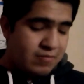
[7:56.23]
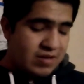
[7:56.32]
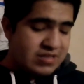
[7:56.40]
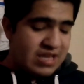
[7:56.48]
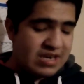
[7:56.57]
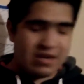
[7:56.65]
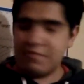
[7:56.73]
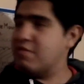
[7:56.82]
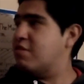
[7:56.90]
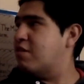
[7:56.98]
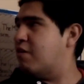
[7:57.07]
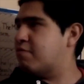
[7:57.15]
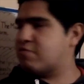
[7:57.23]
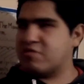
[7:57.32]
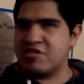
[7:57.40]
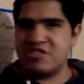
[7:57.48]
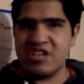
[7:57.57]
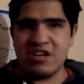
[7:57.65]
was the rebuild of
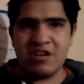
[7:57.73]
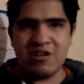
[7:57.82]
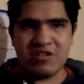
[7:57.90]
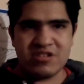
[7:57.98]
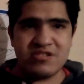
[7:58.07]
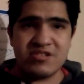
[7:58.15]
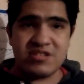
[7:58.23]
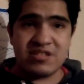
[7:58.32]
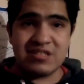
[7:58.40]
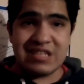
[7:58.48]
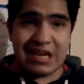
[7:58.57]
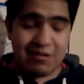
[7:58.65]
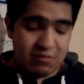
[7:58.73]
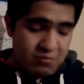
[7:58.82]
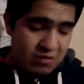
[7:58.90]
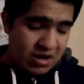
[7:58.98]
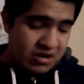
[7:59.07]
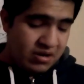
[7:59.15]
Russia on
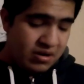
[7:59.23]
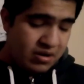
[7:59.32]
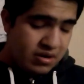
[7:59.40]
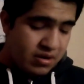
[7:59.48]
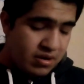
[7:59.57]
Second War.